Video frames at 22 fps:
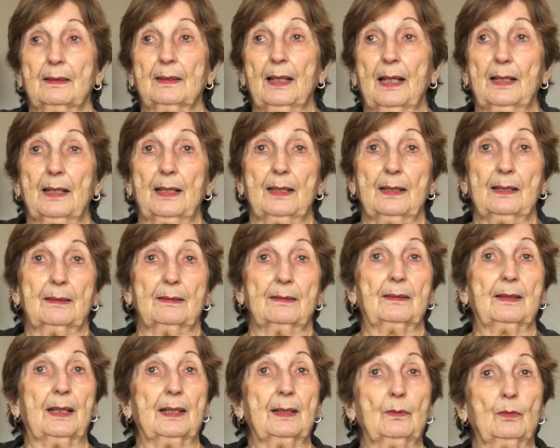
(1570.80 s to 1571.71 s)

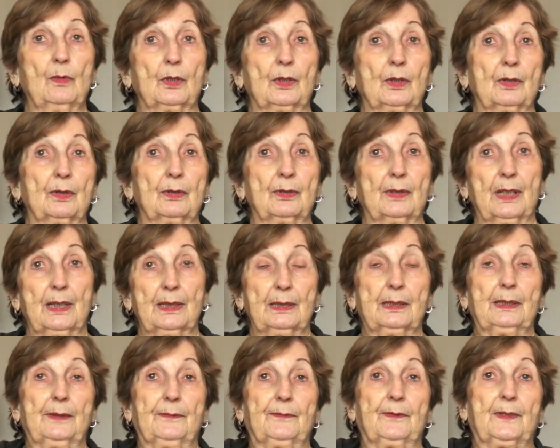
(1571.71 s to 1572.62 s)
They
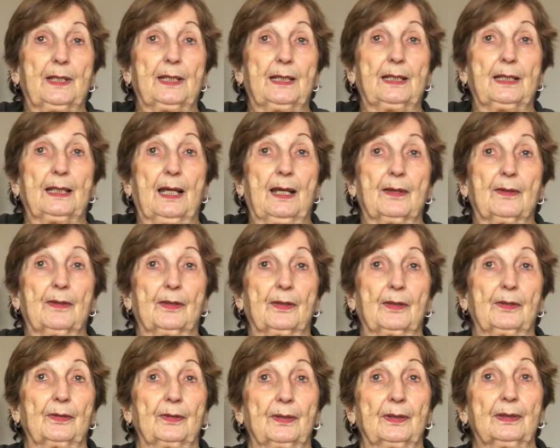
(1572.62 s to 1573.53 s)
lived
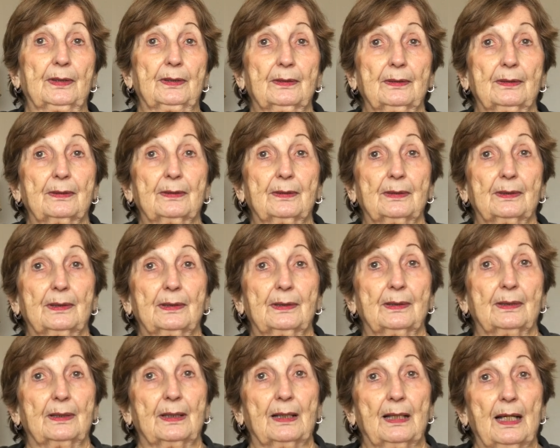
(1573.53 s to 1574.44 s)
together.
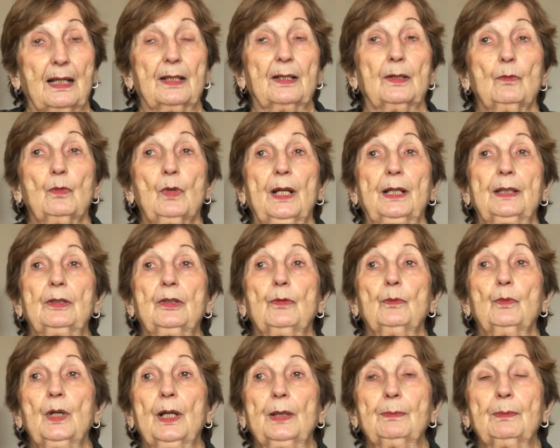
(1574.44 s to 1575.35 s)
And
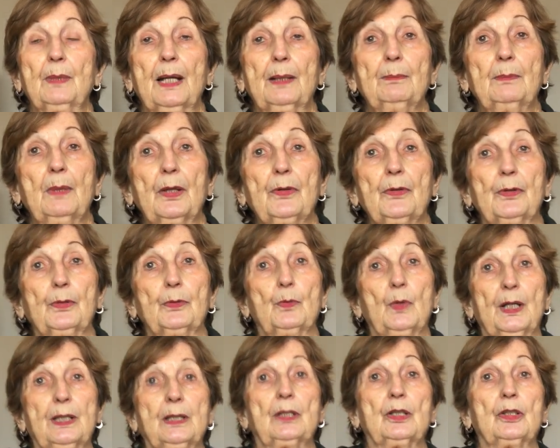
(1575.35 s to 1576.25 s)
when my mother
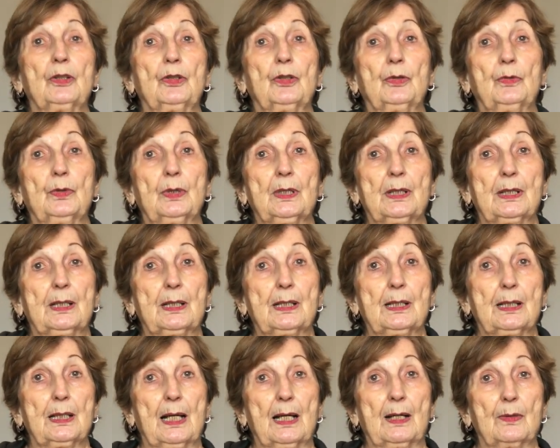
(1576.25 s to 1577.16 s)
went to
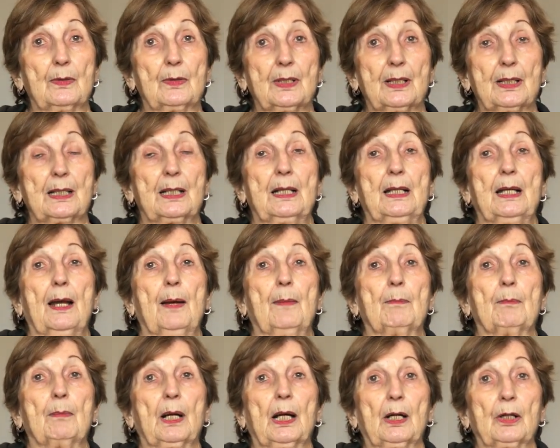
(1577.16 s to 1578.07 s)
Eunice's house,
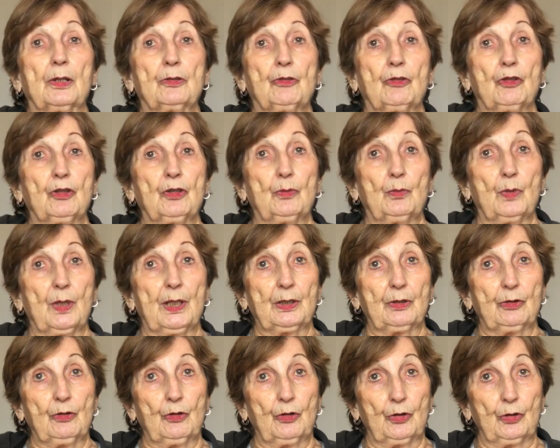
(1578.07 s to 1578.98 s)
Margie
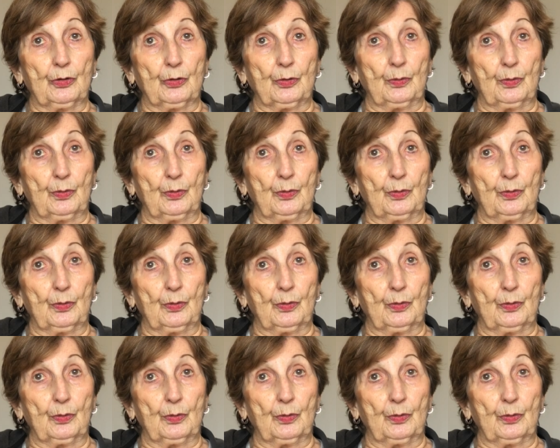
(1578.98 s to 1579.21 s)
went too.